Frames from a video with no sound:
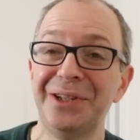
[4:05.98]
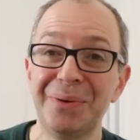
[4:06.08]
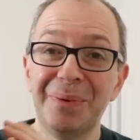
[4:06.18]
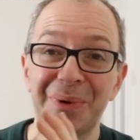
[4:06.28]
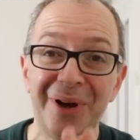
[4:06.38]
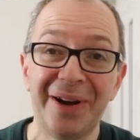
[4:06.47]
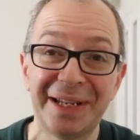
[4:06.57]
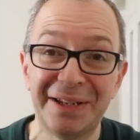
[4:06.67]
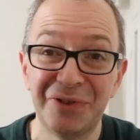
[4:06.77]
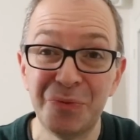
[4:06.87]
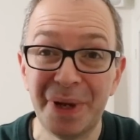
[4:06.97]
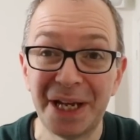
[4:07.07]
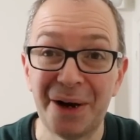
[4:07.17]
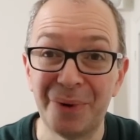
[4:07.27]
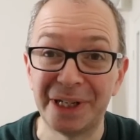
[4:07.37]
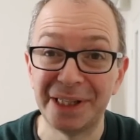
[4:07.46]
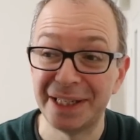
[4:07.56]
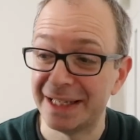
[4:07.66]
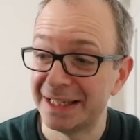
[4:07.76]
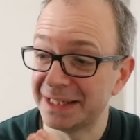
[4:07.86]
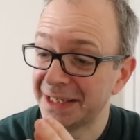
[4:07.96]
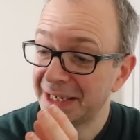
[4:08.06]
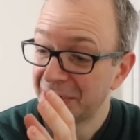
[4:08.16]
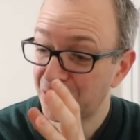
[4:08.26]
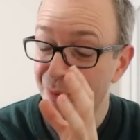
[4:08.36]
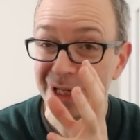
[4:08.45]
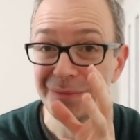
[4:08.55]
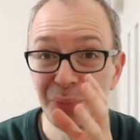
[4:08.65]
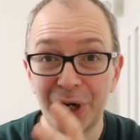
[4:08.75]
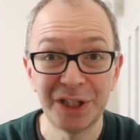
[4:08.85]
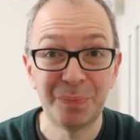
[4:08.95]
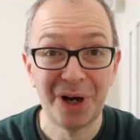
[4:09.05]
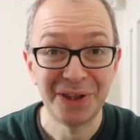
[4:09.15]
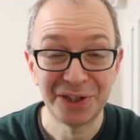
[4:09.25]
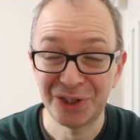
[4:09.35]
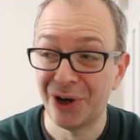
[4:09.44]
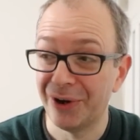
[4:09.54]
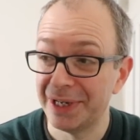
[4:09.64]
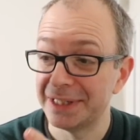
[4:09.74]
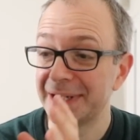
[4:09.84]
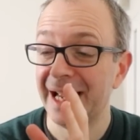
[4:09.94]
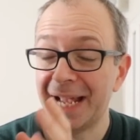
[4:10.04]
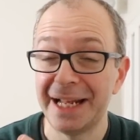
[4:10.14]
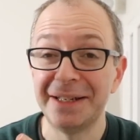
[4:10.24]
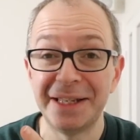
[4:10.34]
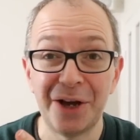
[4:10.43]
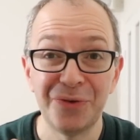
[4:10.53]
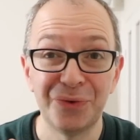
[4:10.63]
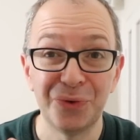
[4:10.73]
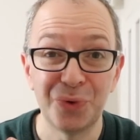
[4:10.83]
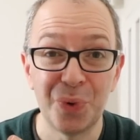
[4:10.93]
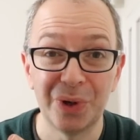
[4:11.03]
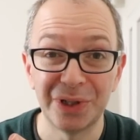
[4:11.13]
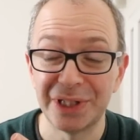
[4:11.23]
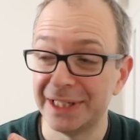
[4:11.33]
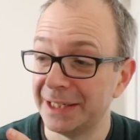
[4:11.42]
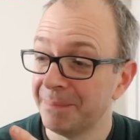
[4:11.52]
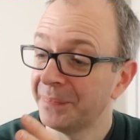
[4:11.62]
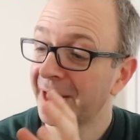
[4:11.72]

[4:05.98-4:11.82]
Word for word: you will like it. If you pick up one of these, you'll be impressed by the size and the overall quality.